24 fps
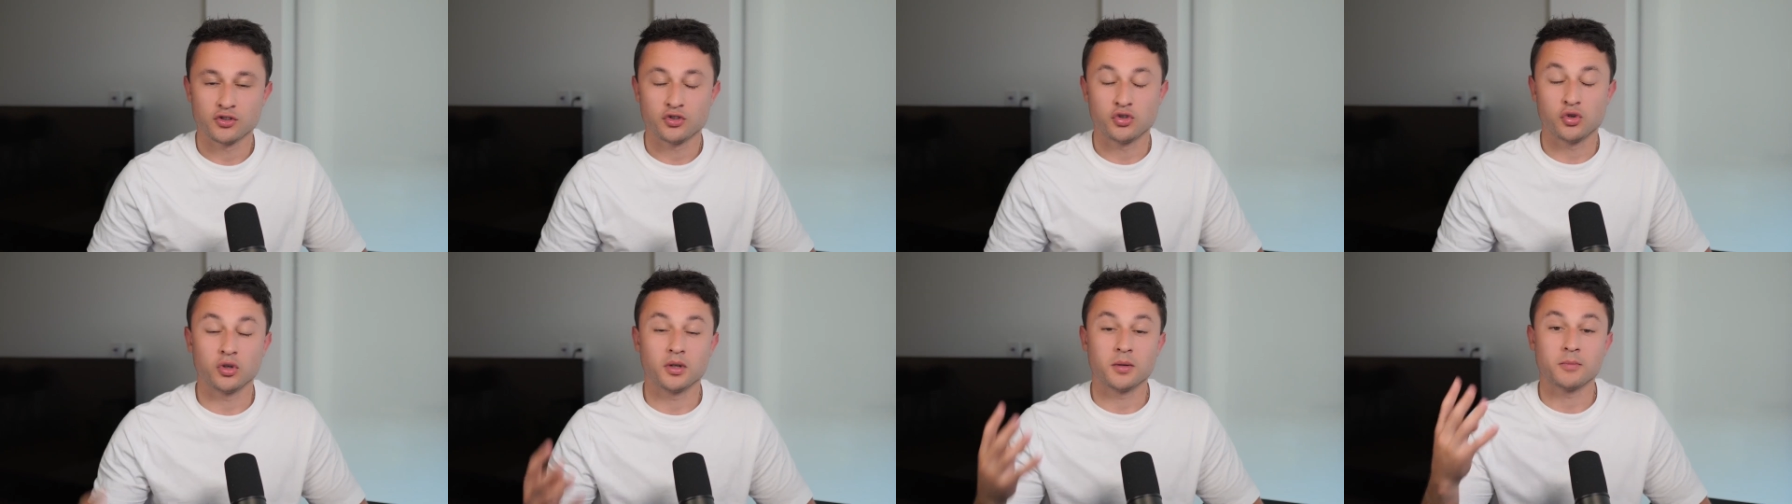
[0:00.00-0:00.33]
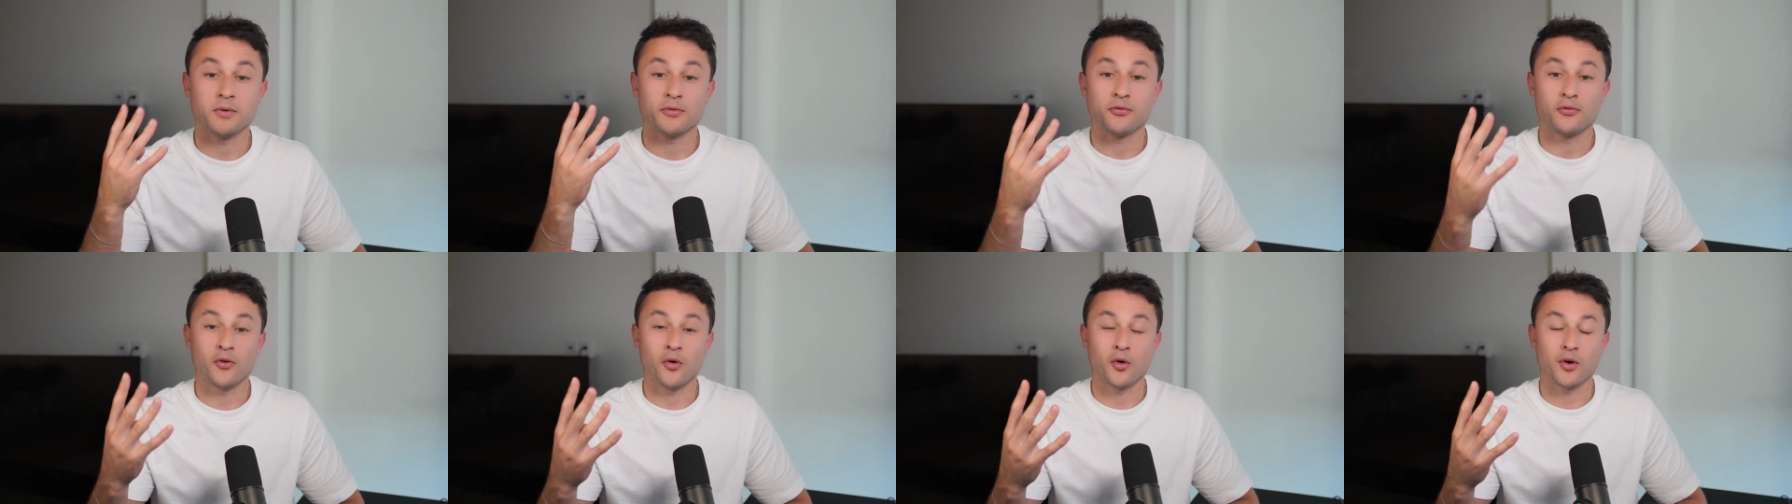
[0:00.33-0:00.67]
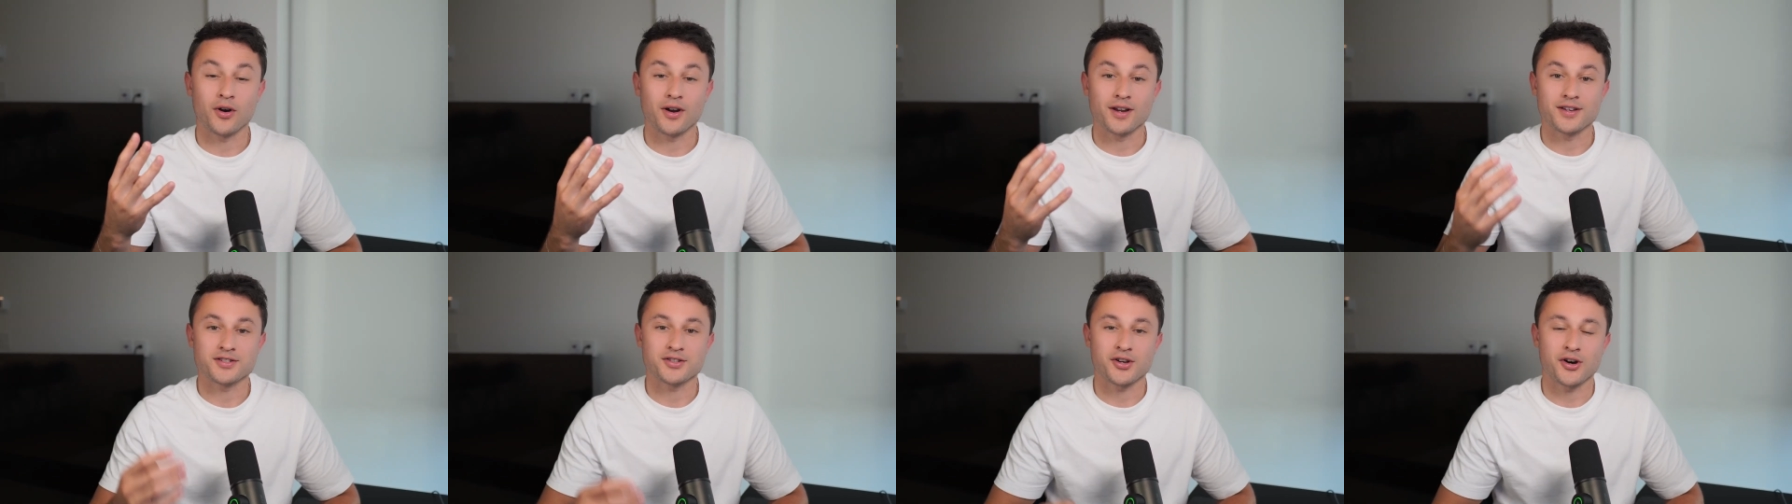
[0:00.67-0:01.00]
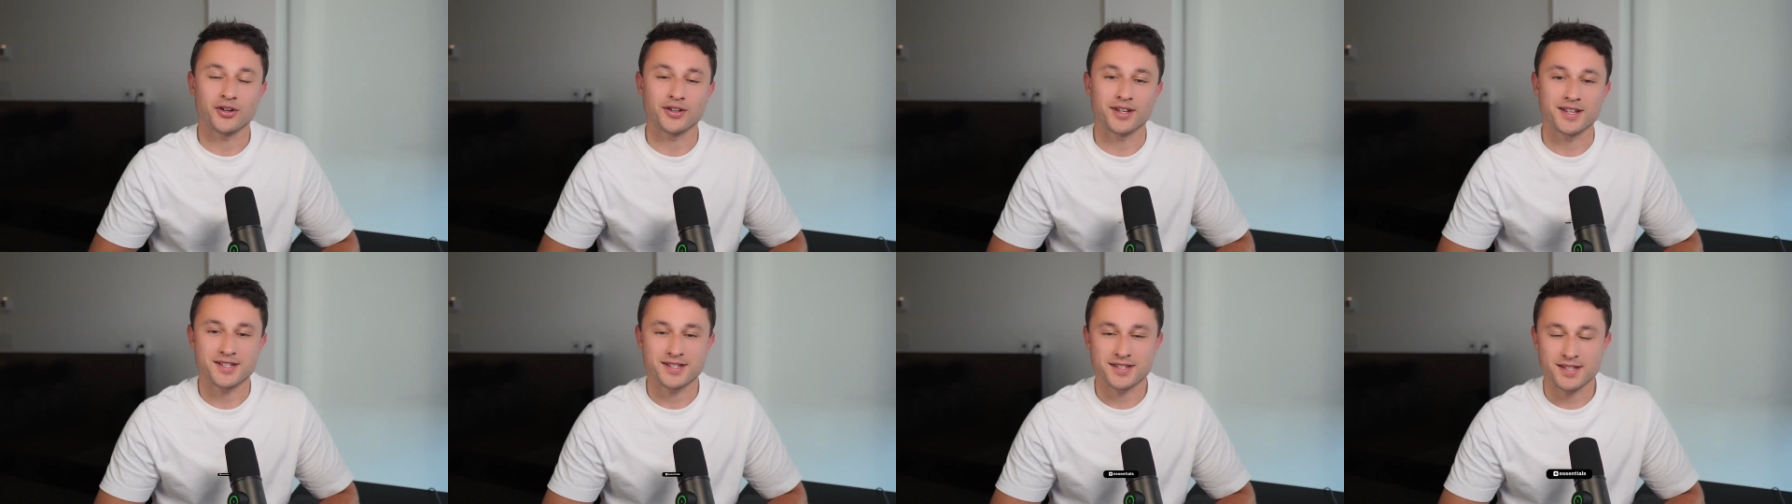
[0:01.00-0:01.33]
Tool number four is
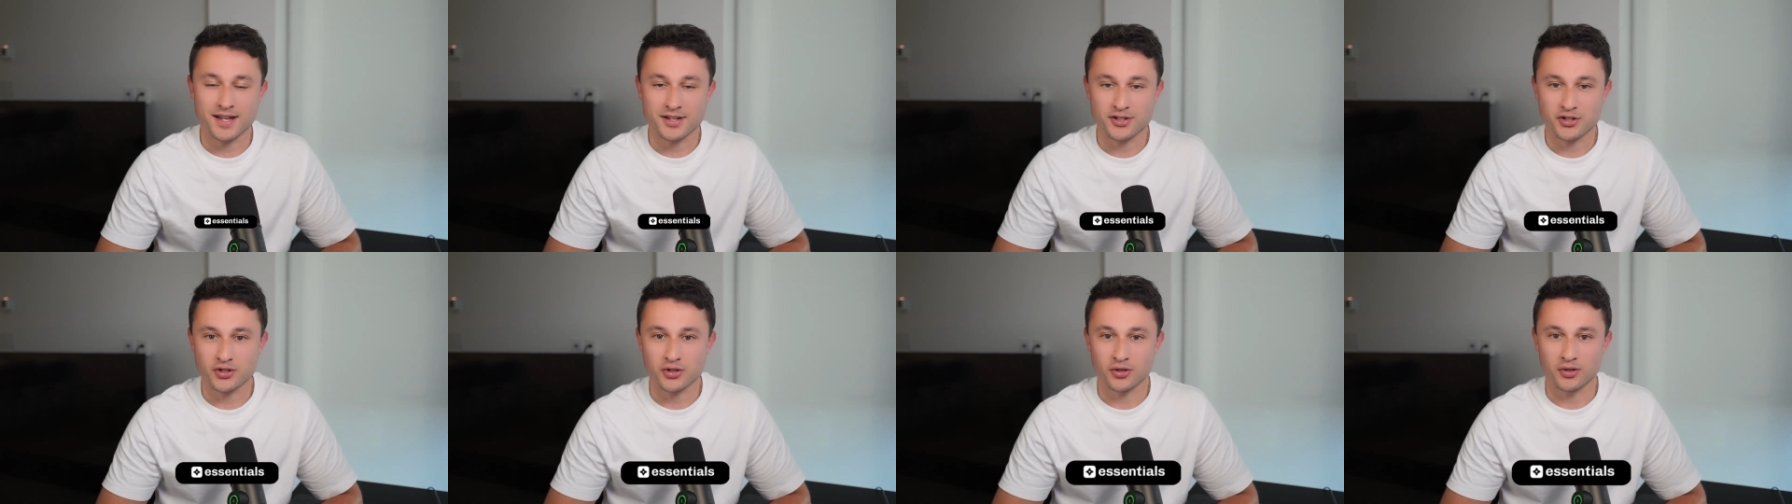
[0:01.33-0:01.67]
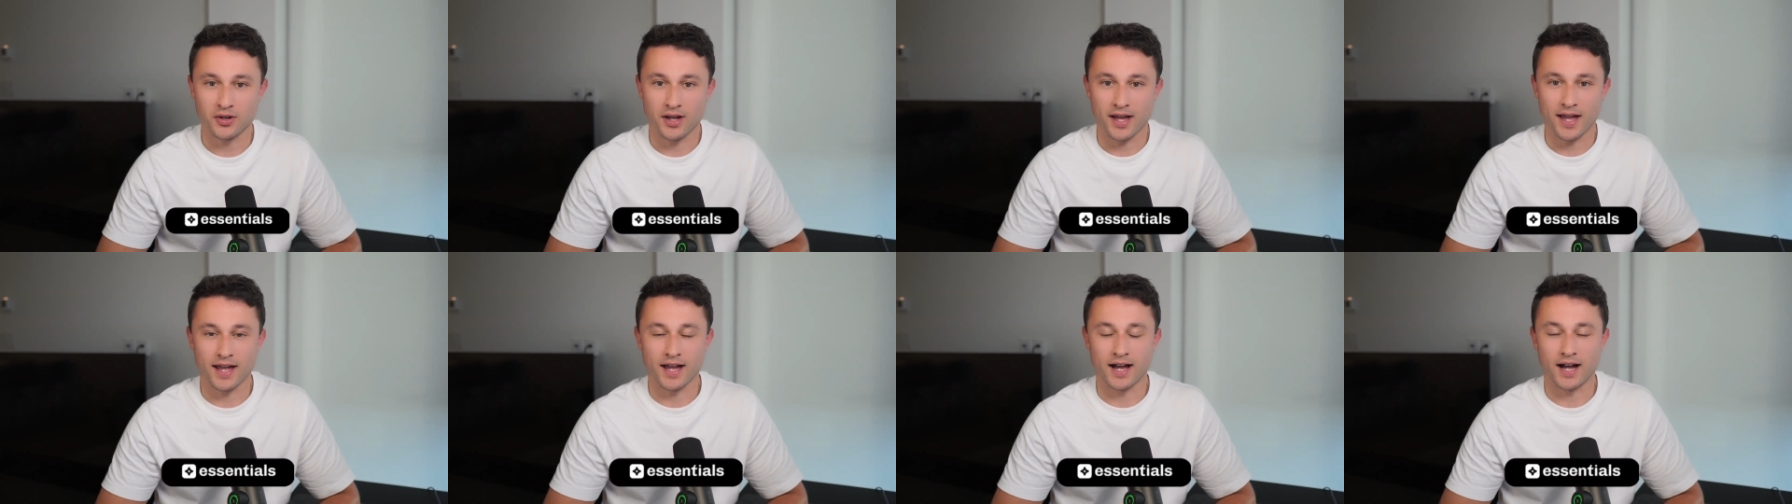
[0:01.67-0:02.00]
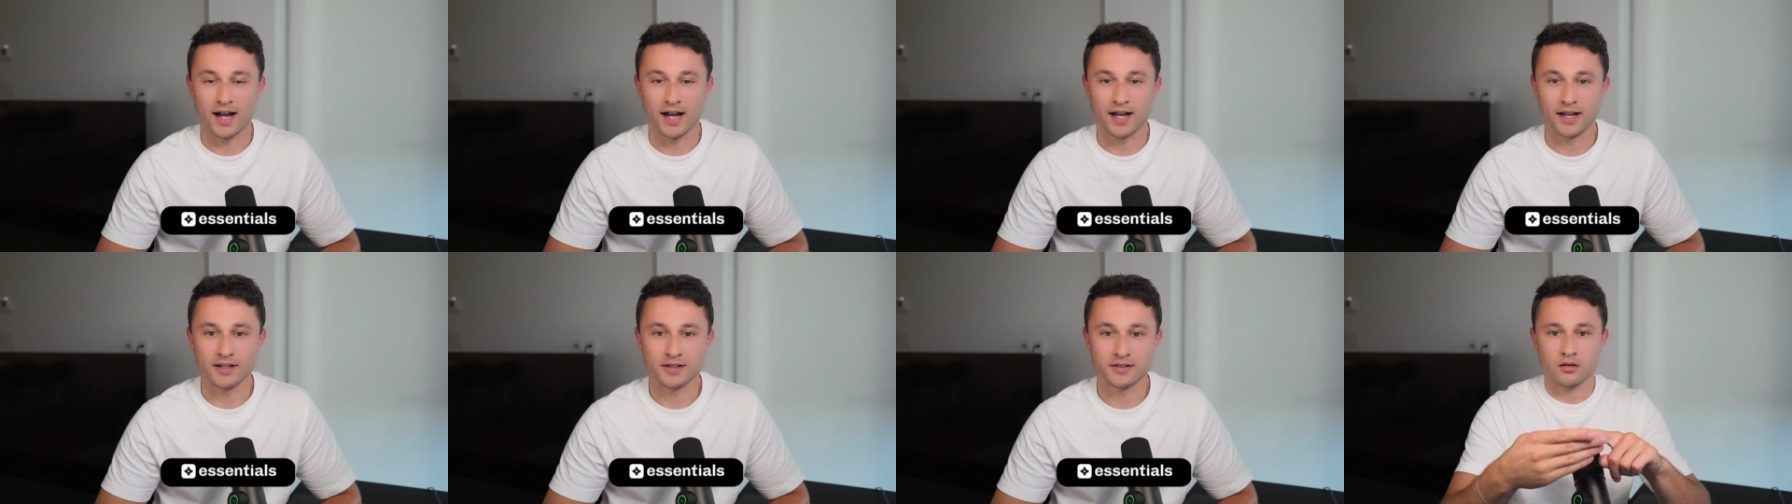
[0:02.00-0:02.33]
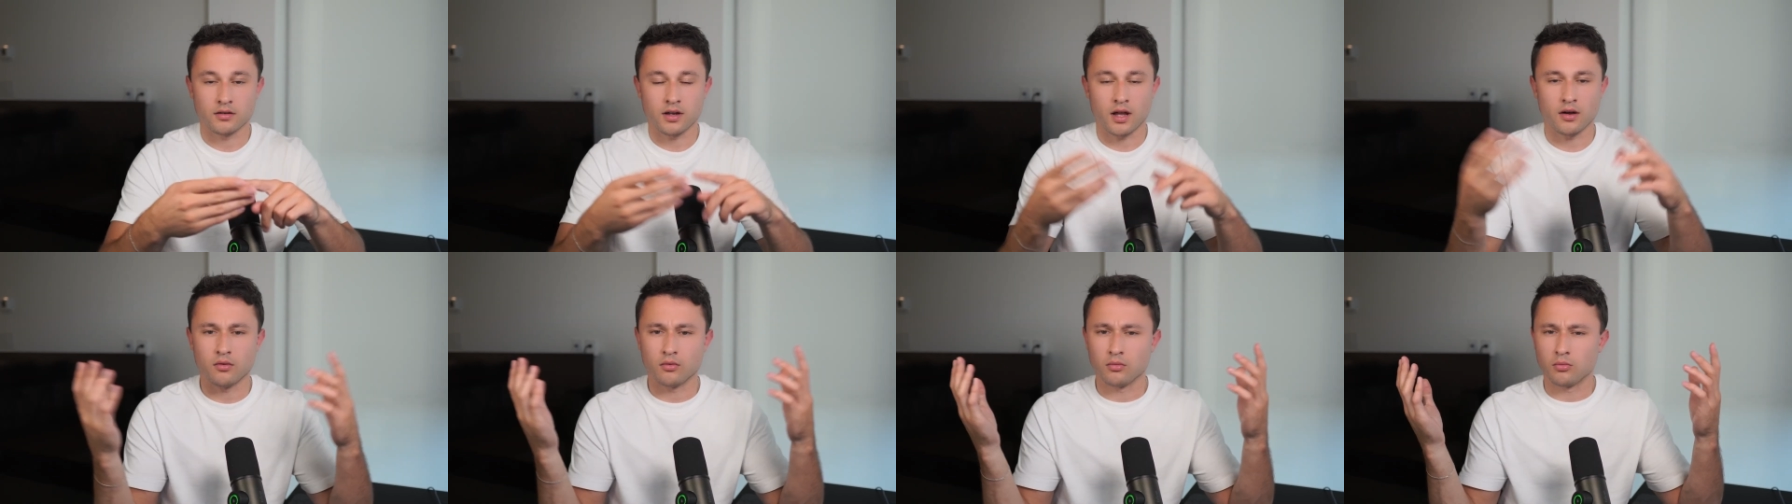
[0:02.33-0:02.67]
called Essential AI.
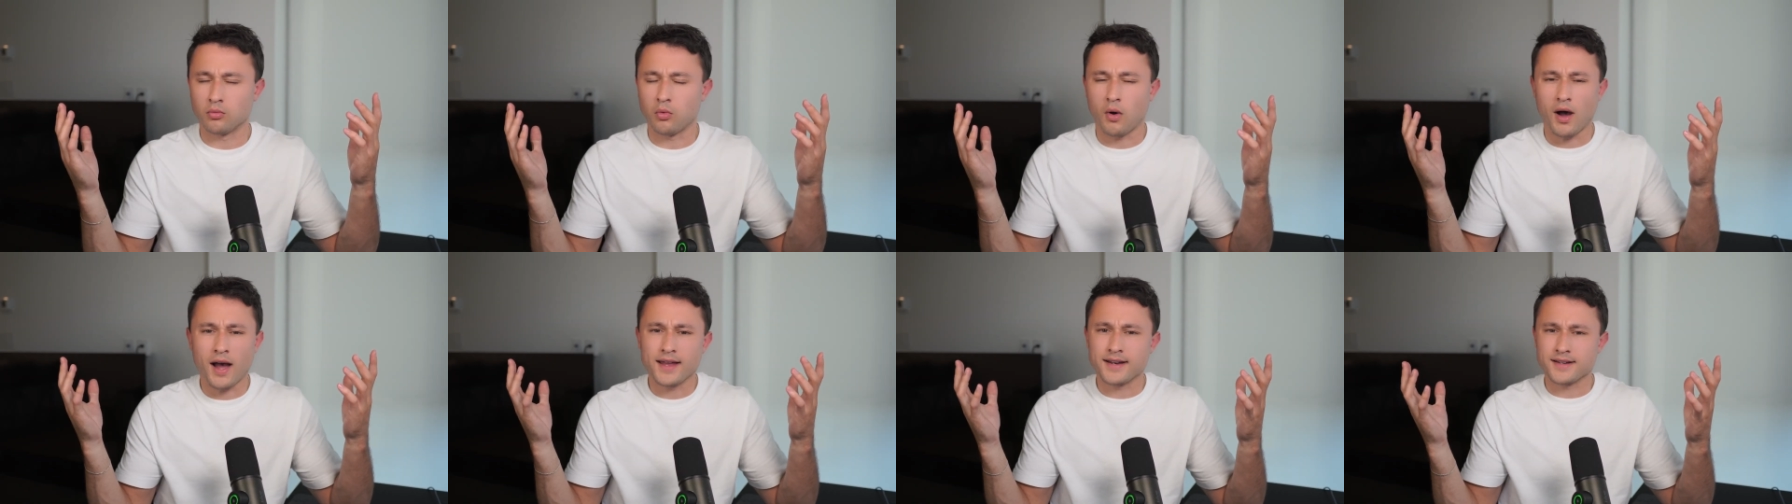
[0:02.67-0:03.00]
Now, why